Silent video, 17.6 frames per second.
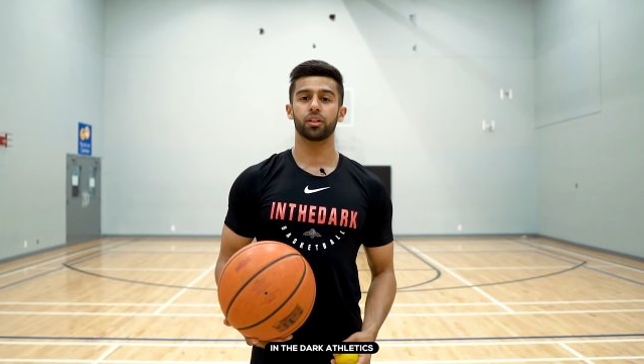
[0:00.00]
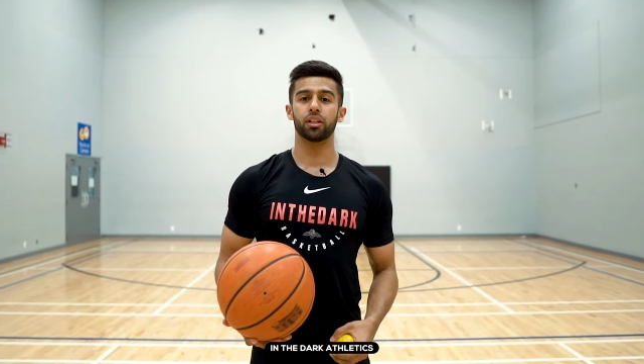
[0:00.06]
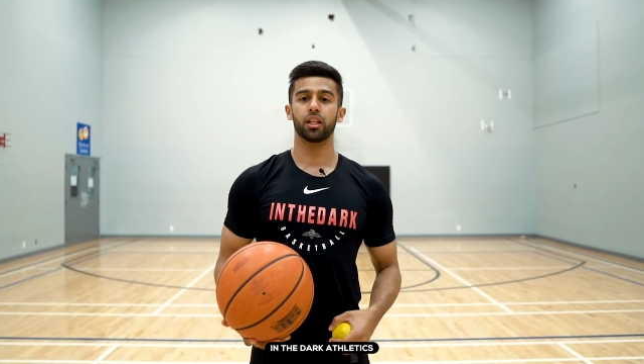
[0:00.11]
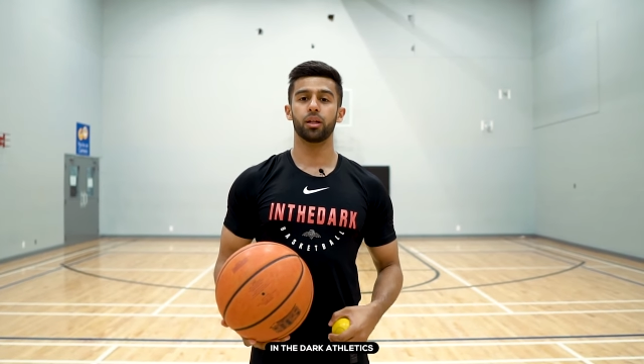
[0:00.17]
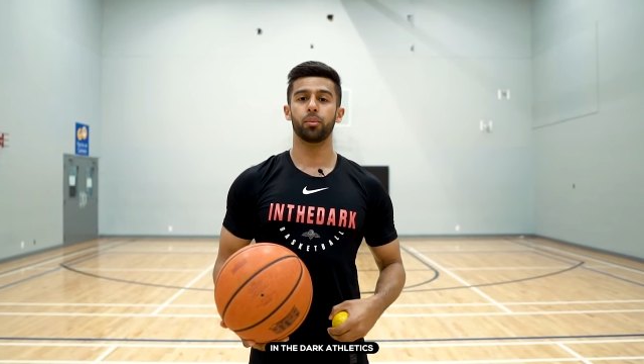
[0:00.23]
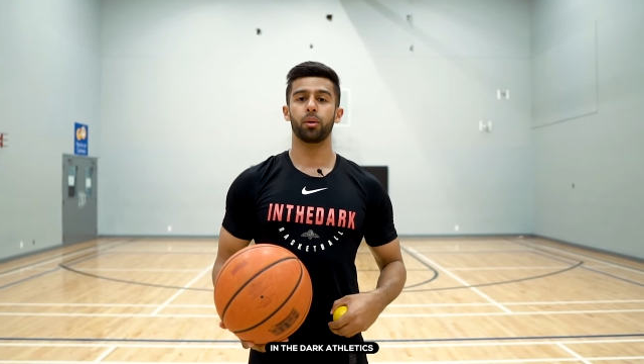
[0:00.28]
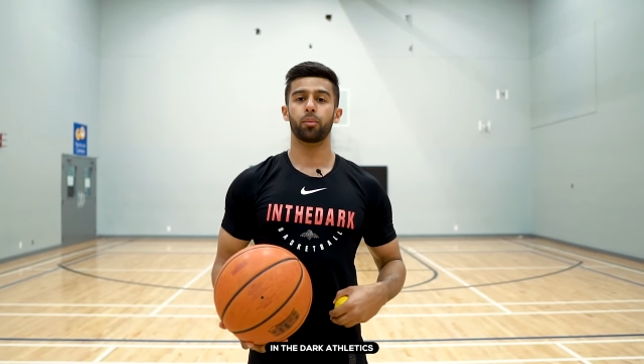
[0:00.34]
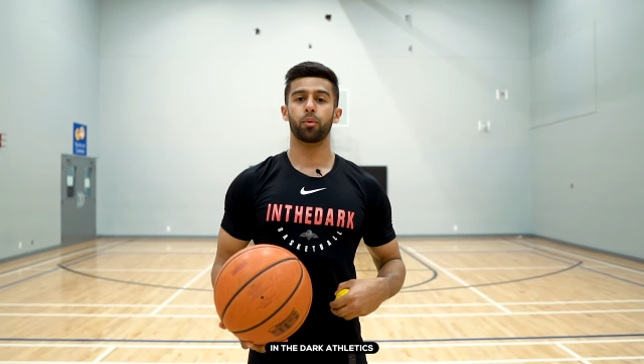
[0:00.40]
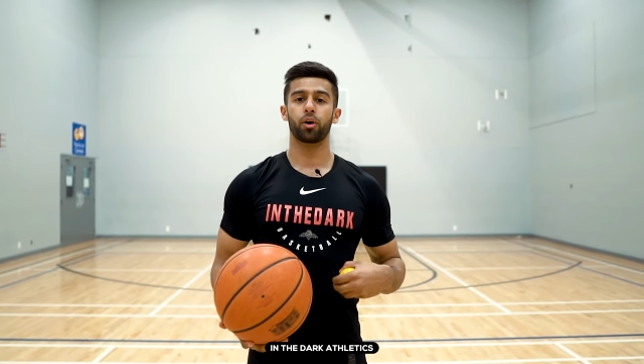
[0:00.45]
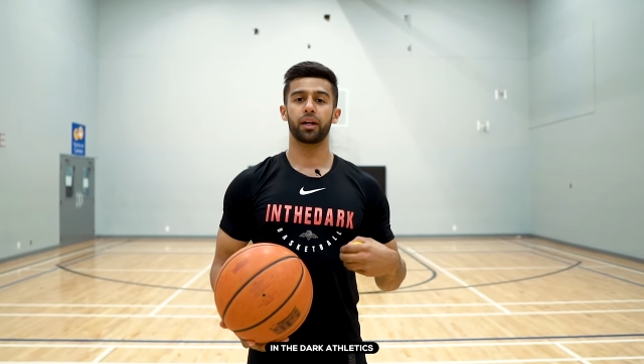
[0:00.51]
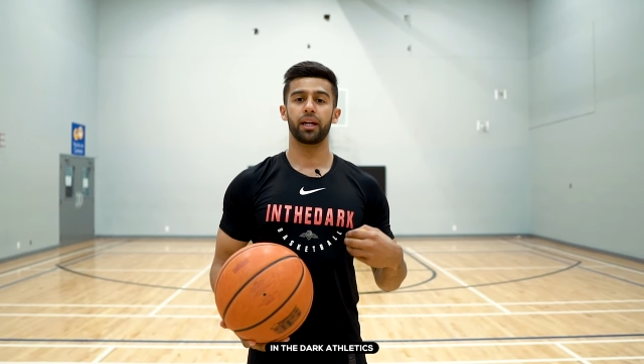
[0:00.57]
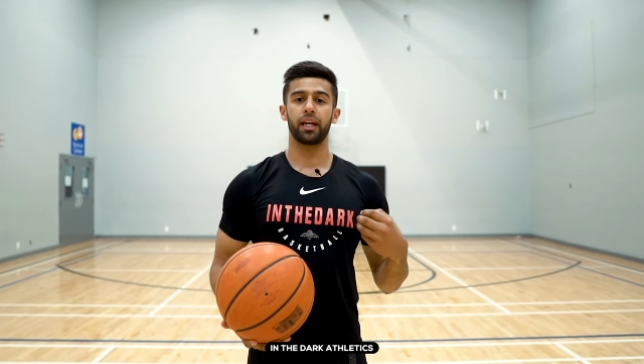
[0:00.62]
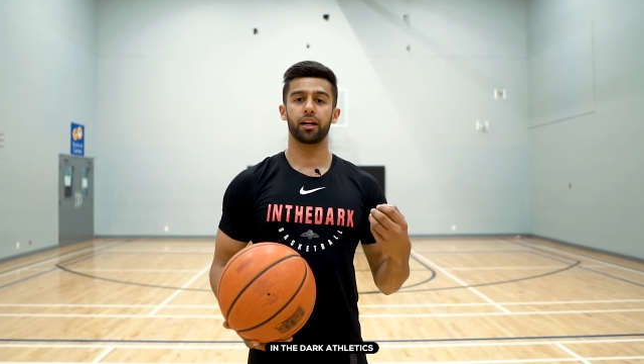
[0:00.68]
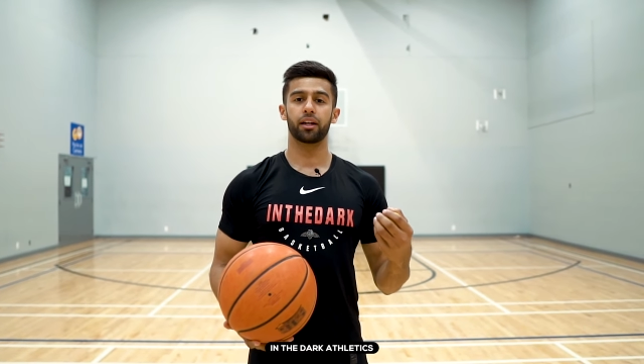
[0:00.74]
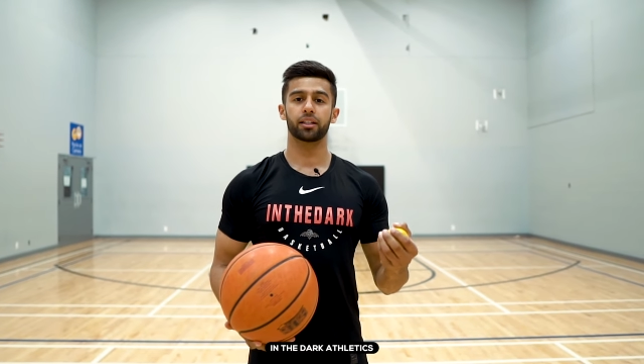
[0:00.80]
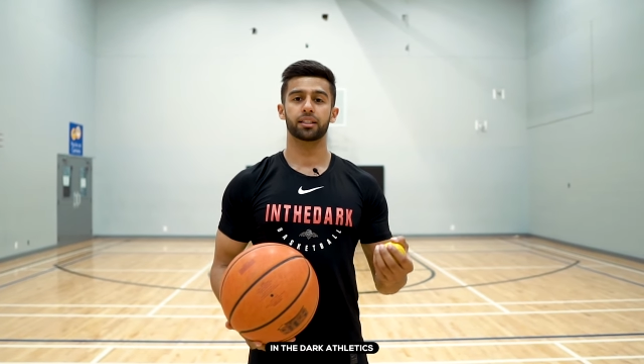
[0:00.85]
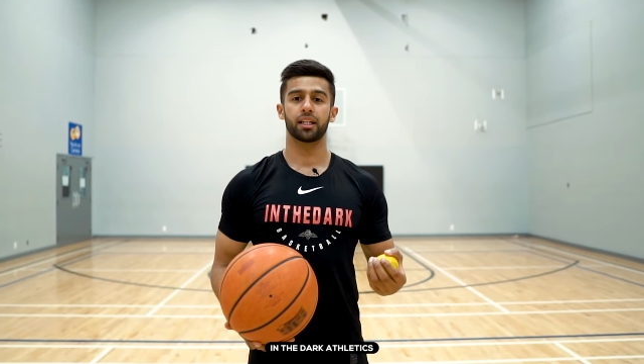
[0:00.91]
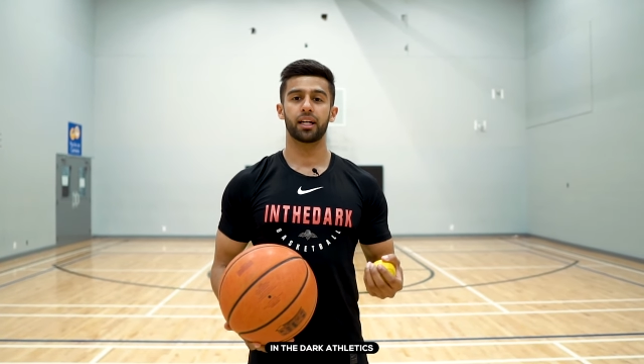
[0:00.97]
a little bit more
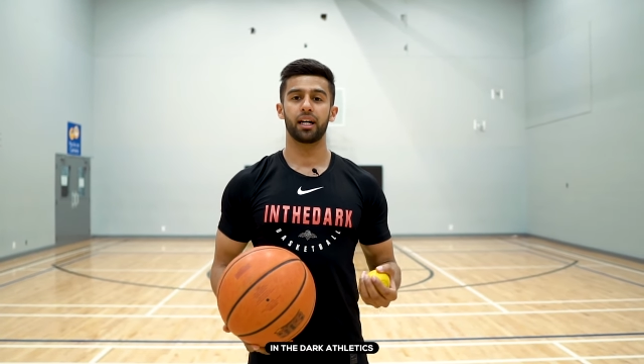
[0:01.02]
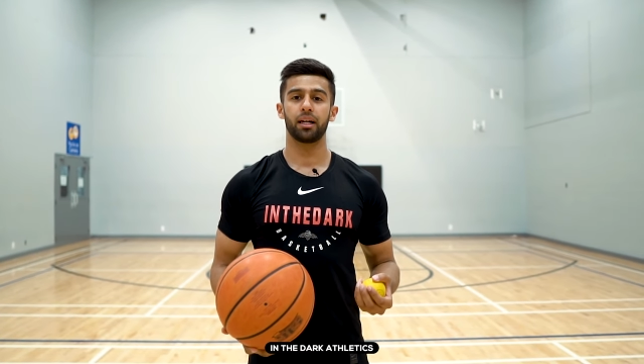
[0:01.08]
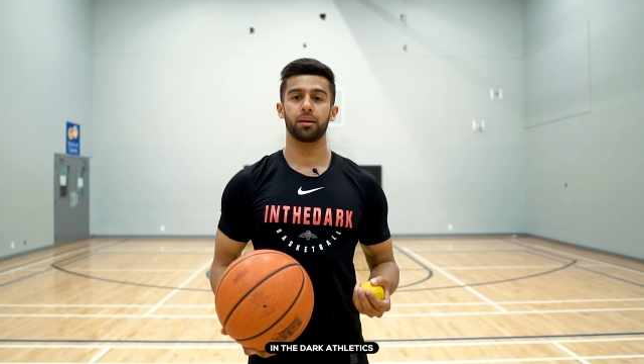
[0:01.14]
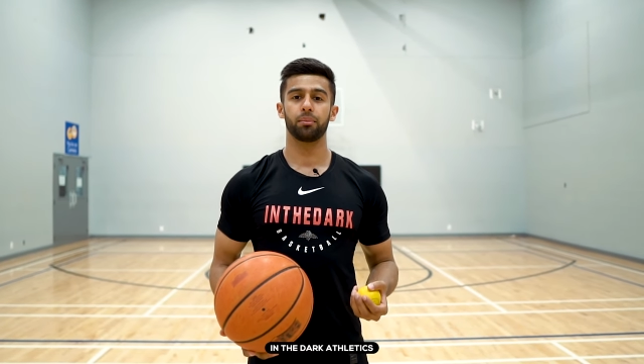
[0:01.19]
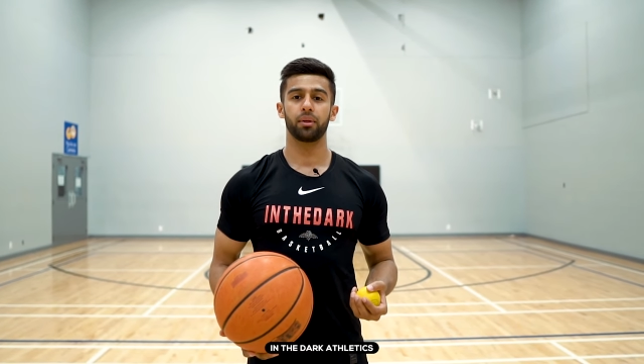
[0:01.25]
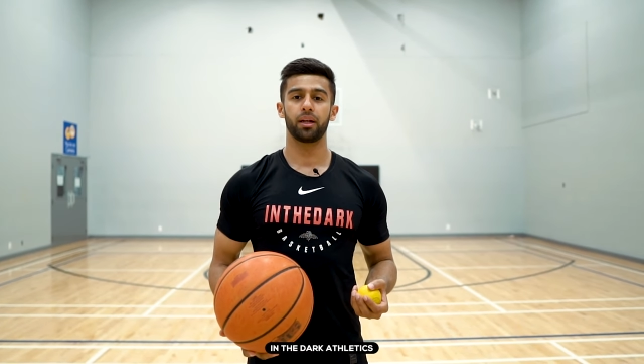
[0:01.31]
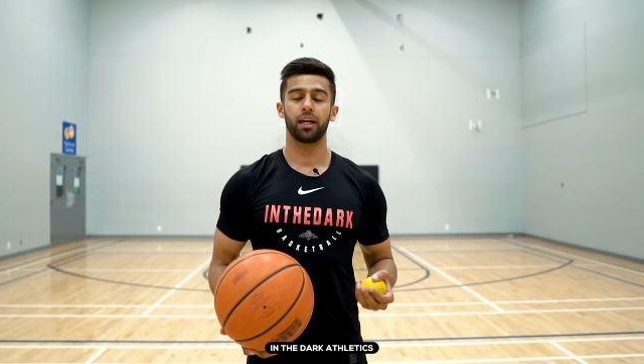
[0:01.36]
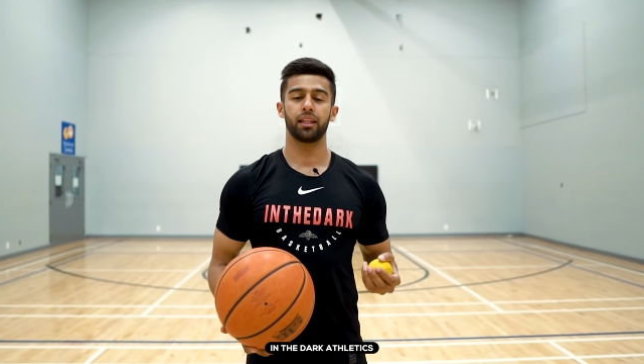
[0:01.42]
air time